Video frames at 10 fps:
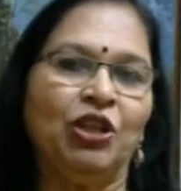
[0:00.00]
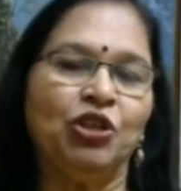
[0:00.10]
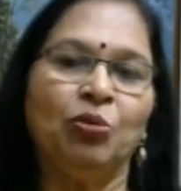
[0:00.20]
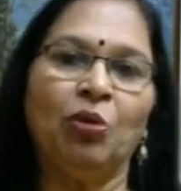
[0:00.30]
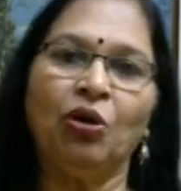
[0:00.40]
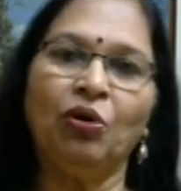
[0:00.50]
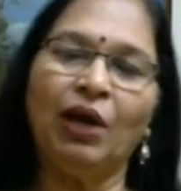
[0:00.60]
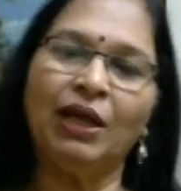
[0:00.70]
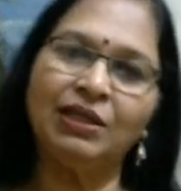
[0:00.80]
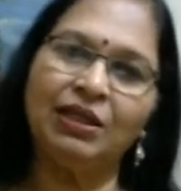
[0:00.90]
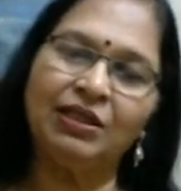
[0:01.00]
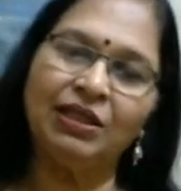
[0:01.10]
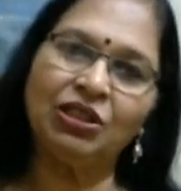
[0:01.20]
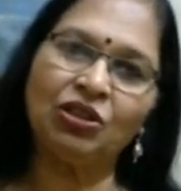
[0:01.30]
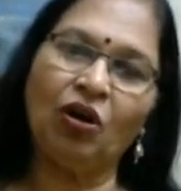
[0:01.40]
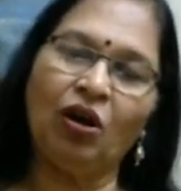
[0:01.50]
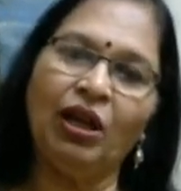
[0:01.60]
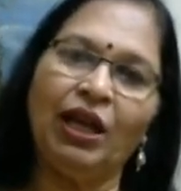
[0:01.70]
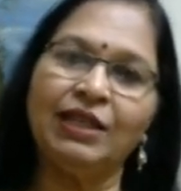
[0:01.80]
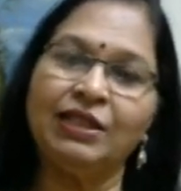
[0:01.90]
Tomorrow, as a research scholar,
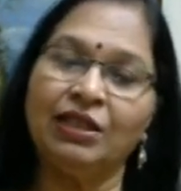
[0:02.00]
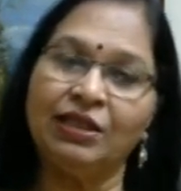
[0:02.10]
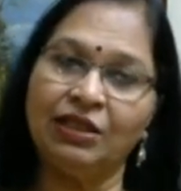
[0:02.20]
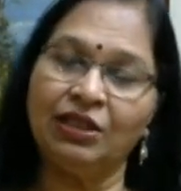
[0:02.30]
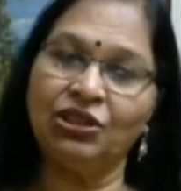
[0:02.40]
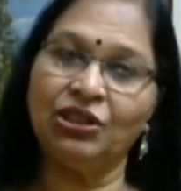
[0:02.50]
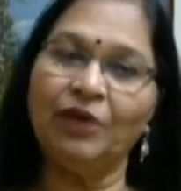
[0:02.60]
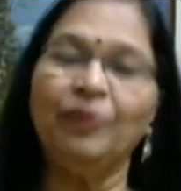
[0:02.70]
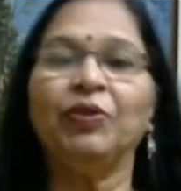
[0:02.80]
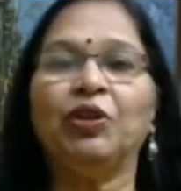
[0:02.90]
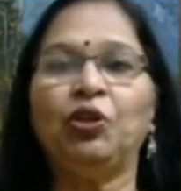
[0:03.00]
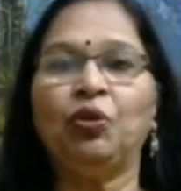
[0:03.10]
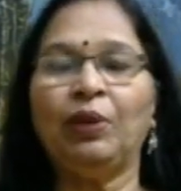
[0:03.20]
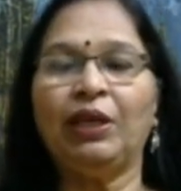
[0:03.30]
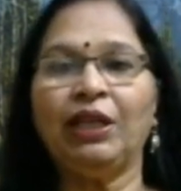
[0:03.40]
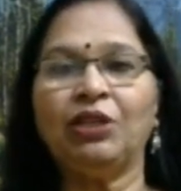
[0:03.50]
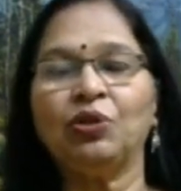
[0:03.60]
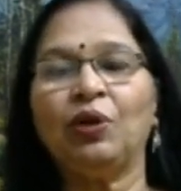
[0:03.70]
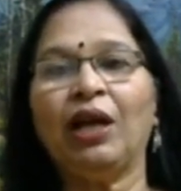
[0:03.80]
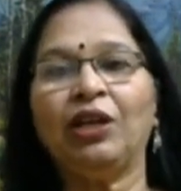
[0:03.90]
as a researcher, you will need
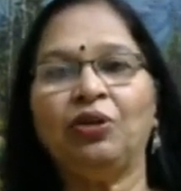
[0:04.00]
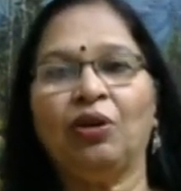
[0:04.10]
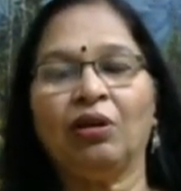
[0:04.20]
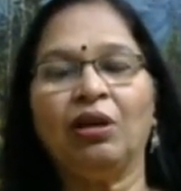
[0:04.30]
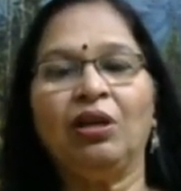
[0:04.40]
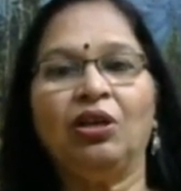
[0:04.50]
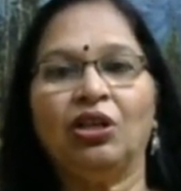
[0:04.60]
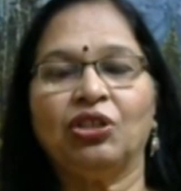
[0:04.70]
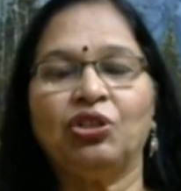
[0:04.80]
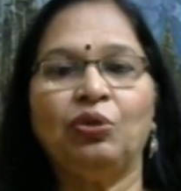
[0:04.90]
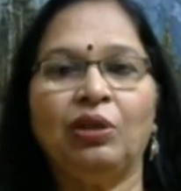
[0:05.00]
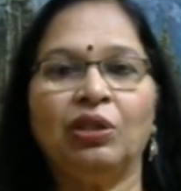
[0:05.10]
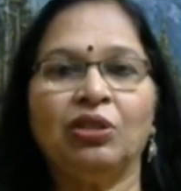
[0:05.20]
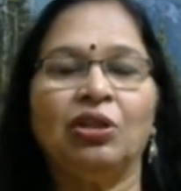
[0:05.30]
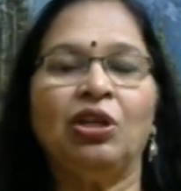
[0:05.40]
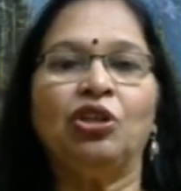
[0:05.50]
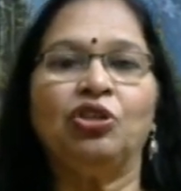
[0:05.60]
to guide your students.